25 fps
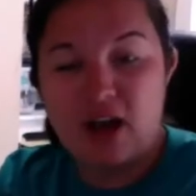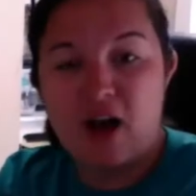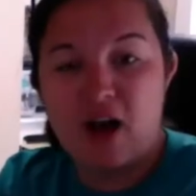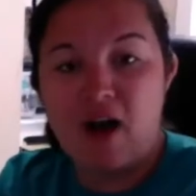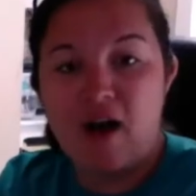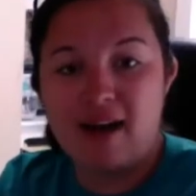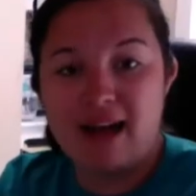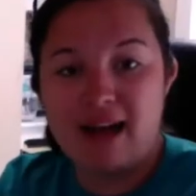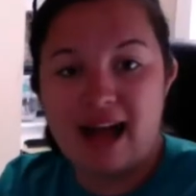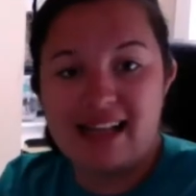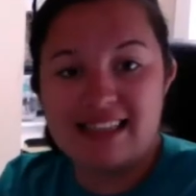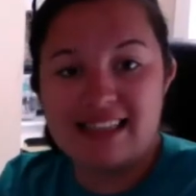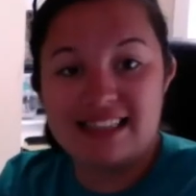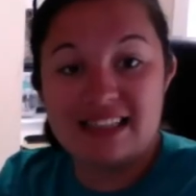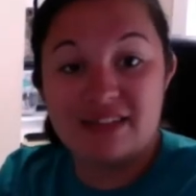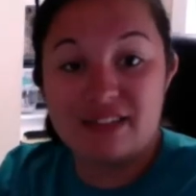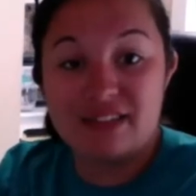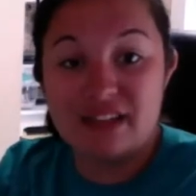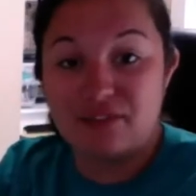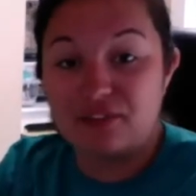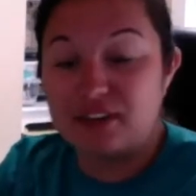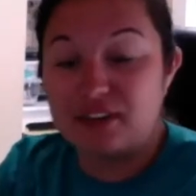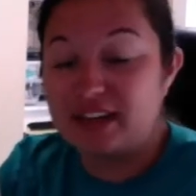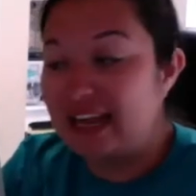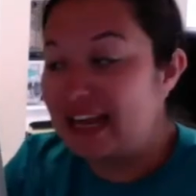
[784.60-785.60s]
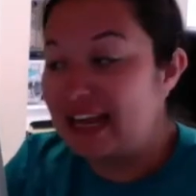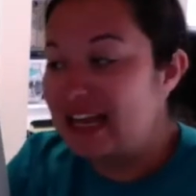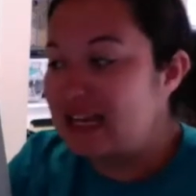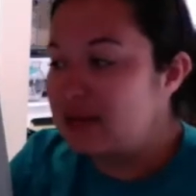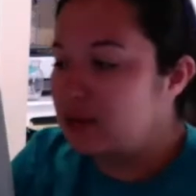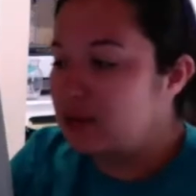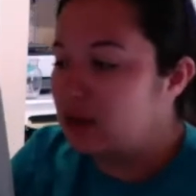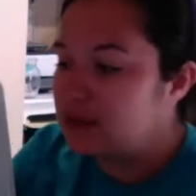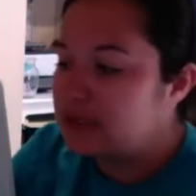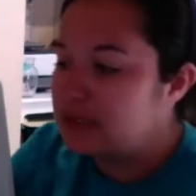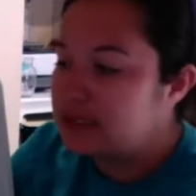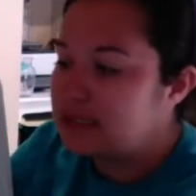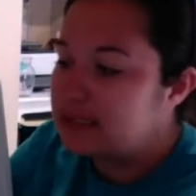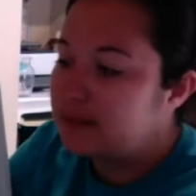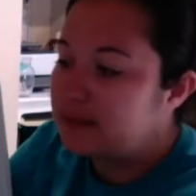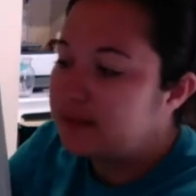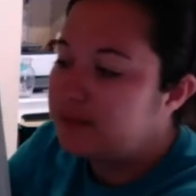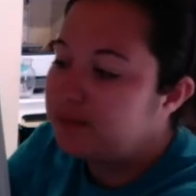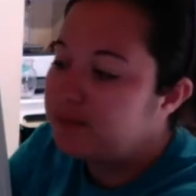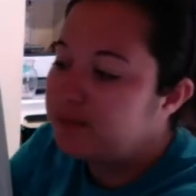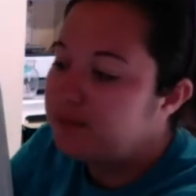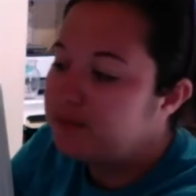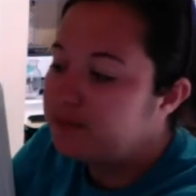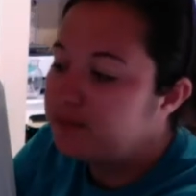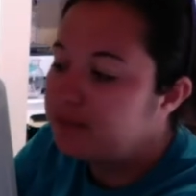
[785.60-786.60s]
all kinds of different animals.
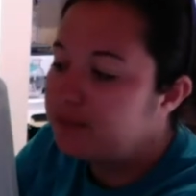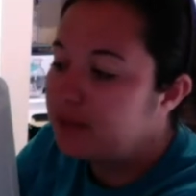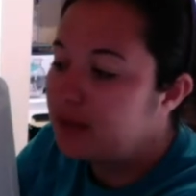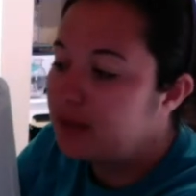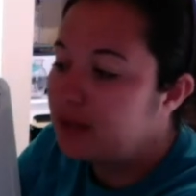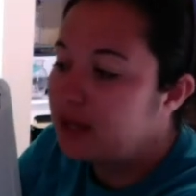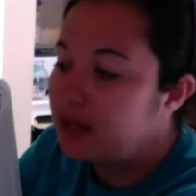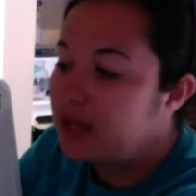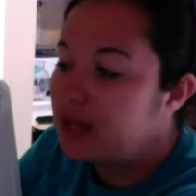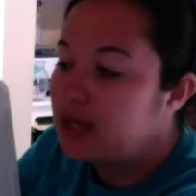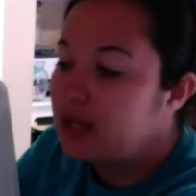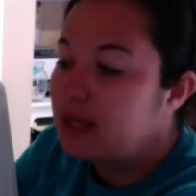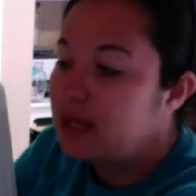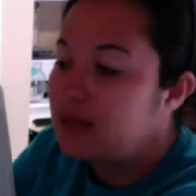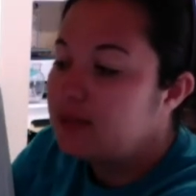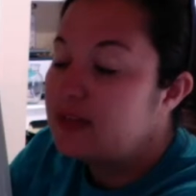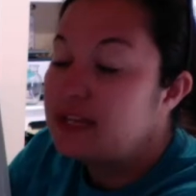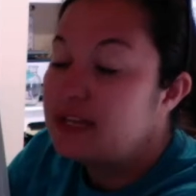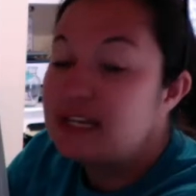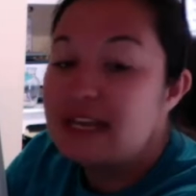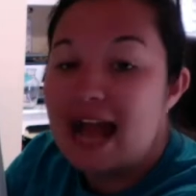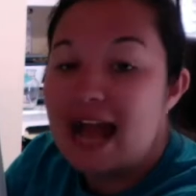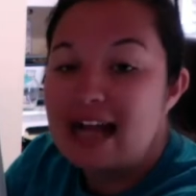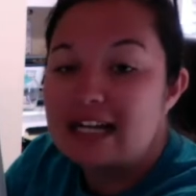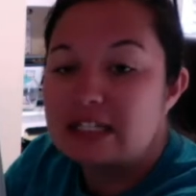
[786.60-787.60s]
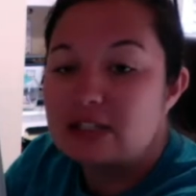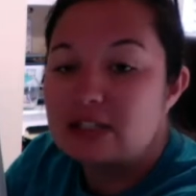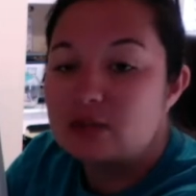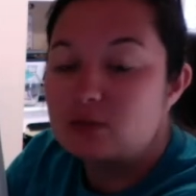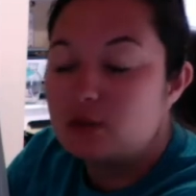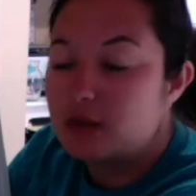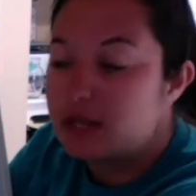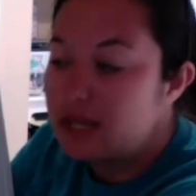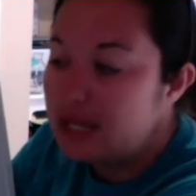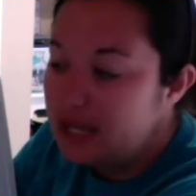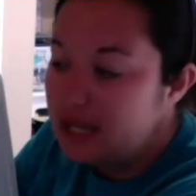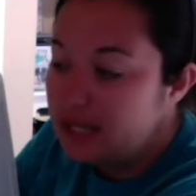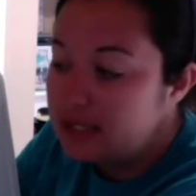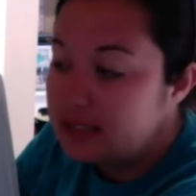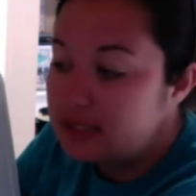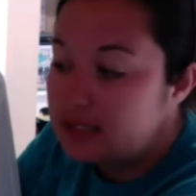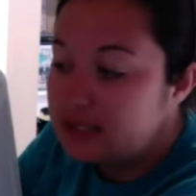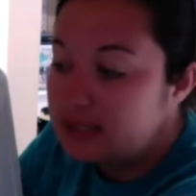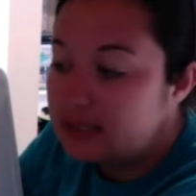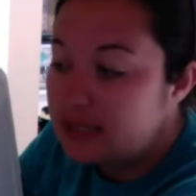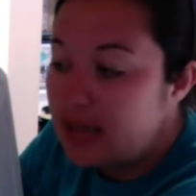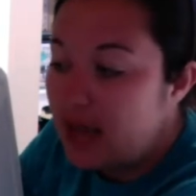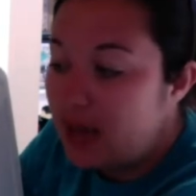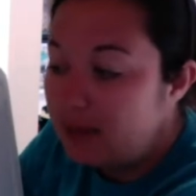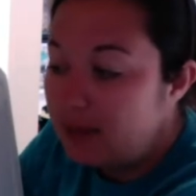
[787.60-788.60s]
The next one is
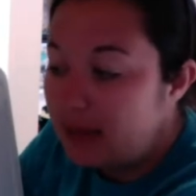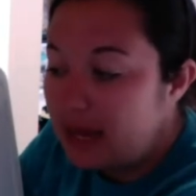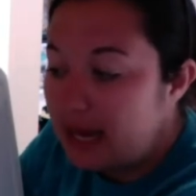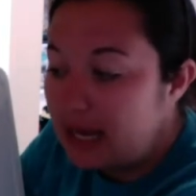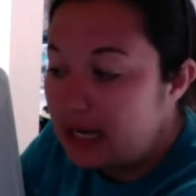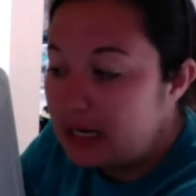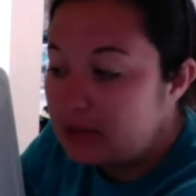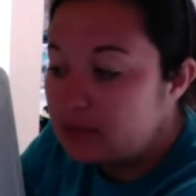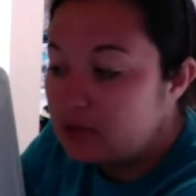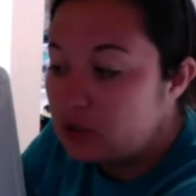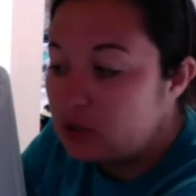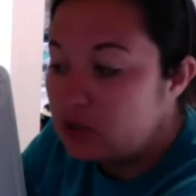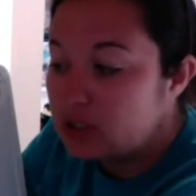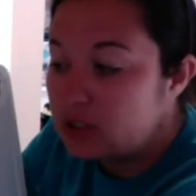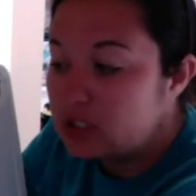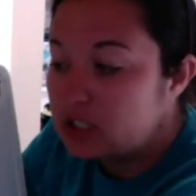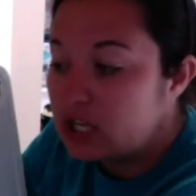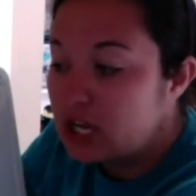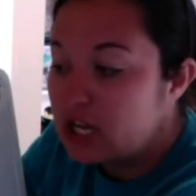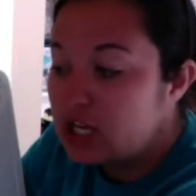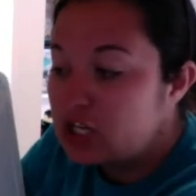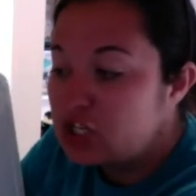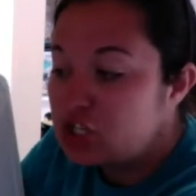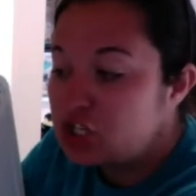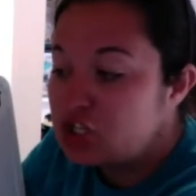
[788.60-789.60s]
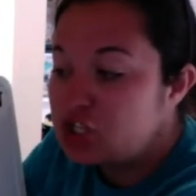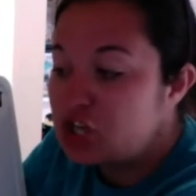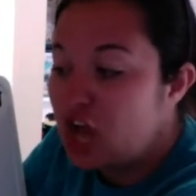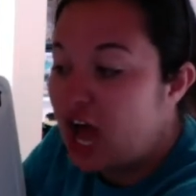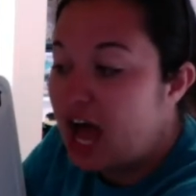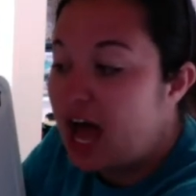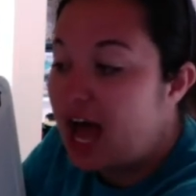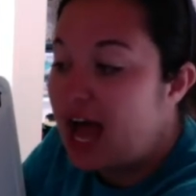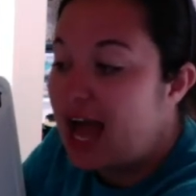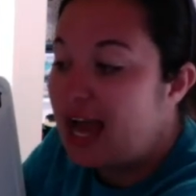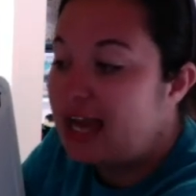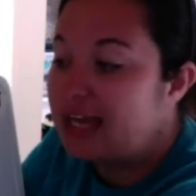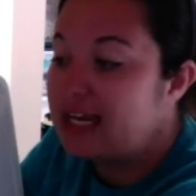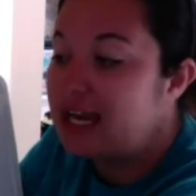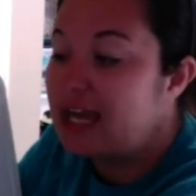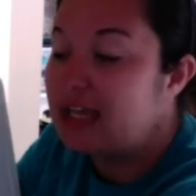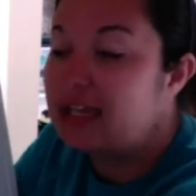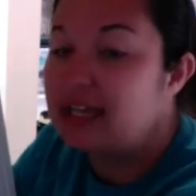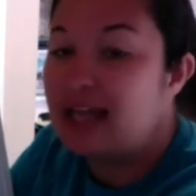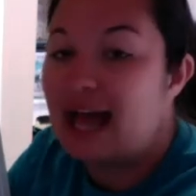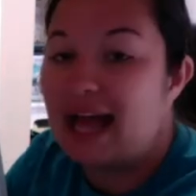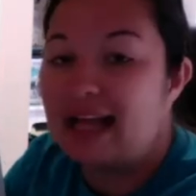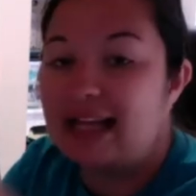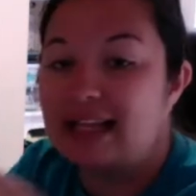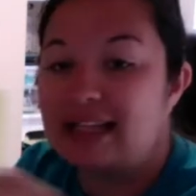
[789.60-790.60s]
some animals shine
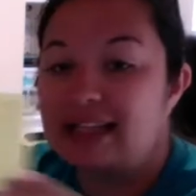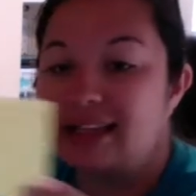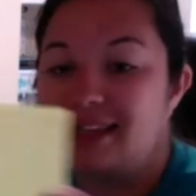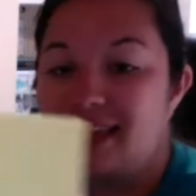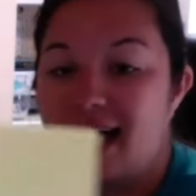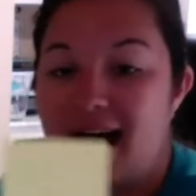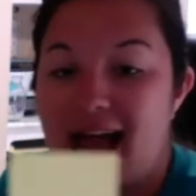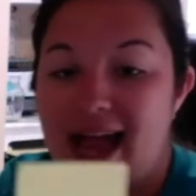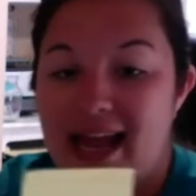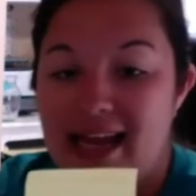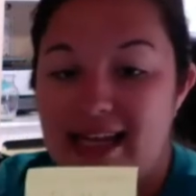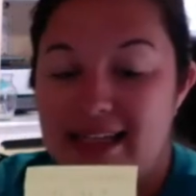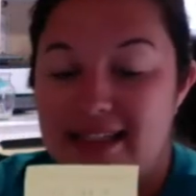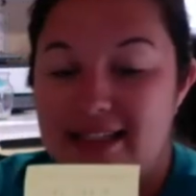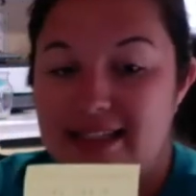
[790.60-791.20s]
like a light.